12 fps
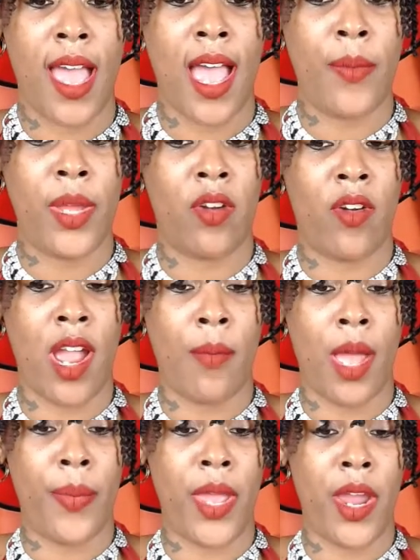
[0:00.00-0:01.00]
"I better grab
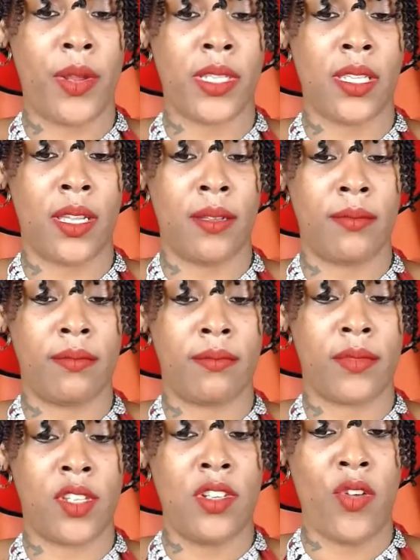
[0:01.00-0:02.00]
my parents up.
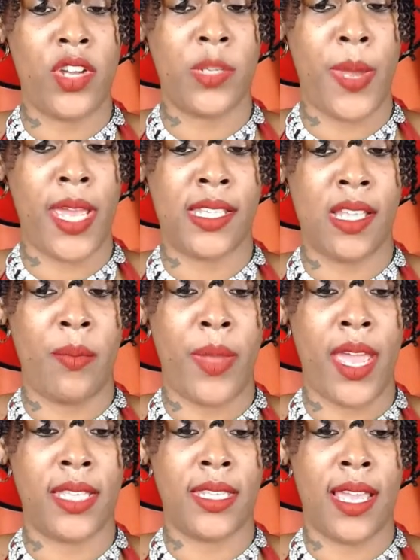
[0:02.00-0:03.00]
You know it's past their
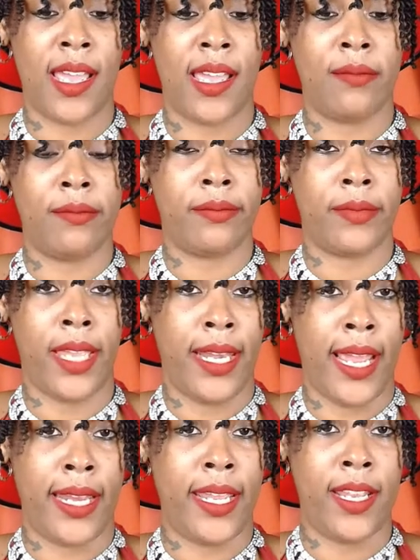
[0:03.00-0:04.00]
bedtime,
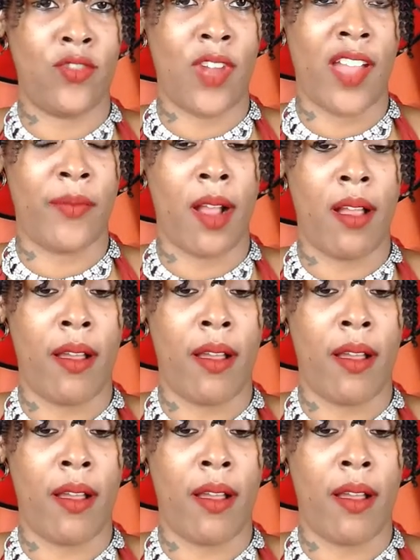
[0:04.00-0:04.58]
and I didn't drive my